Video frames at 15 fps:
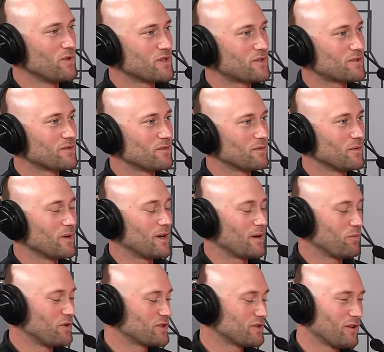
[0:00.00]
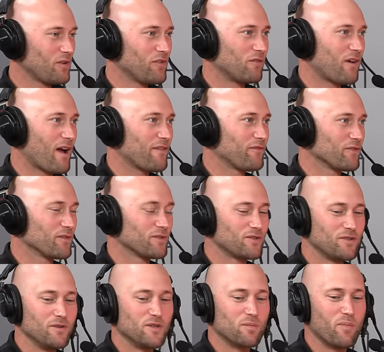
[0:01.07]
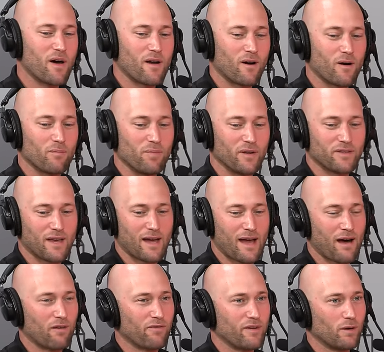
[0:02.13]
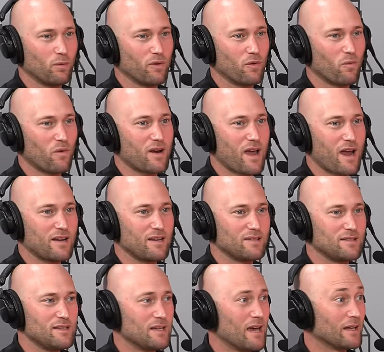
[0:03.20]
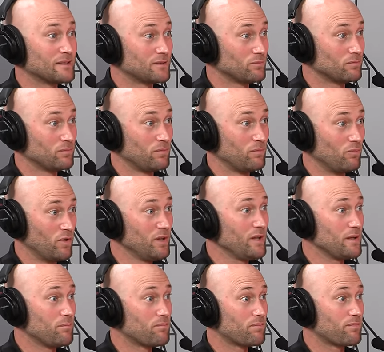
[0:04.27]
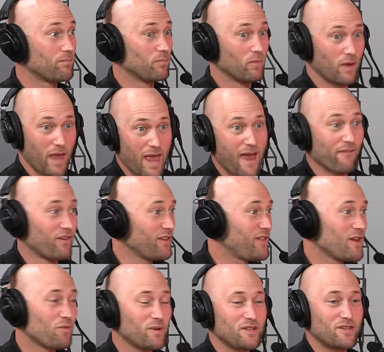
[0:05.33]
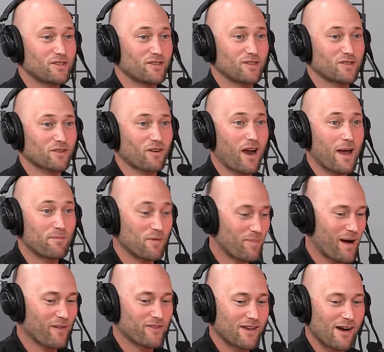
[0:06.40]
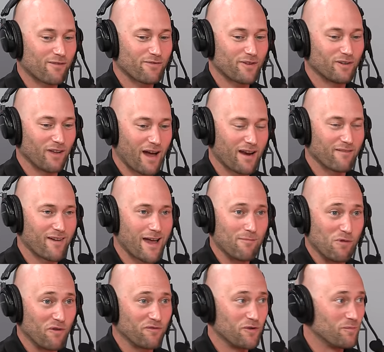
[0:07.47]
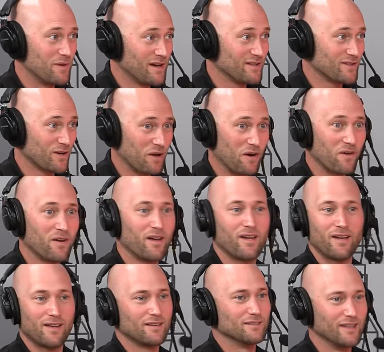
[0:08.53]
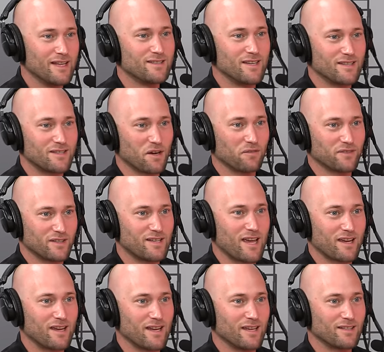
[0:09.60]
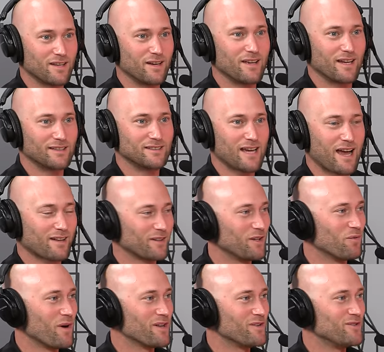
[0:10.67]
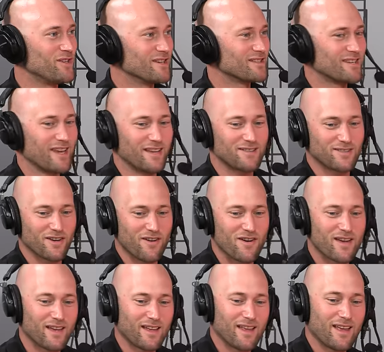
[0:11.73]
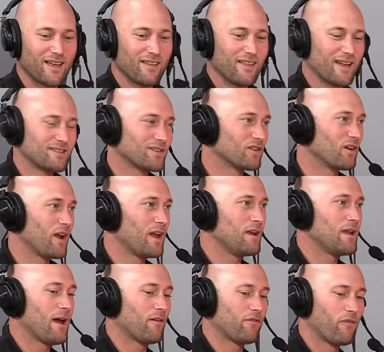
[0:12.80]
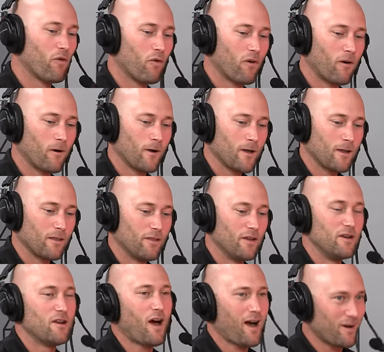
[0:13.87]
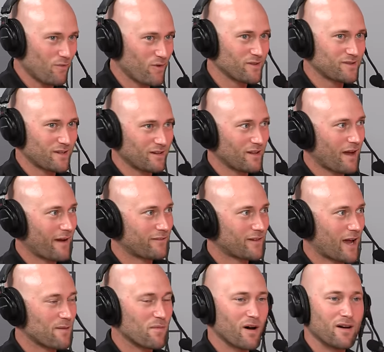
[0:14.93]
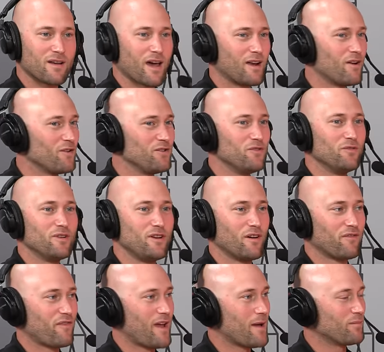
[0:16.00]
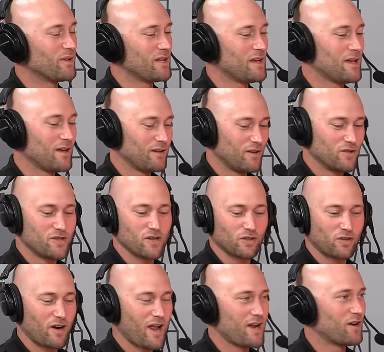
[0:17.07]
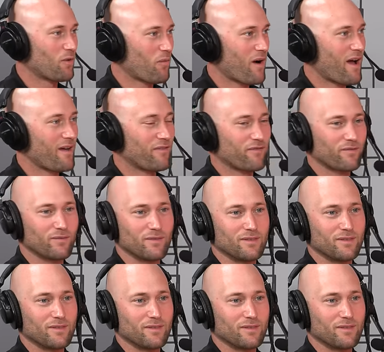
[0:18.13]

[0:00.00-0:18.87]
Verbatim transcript: which uh, which load the rifle shoots better, but that outfitter with a one ninety C X, really everything we just described about the outfitter line of ammo a few minutes ago lends it's itself to taking it to exactly yeah. what you just said. So that's great. Now for the not once in a lifetime hunt, I know you and your family, your children and your wife,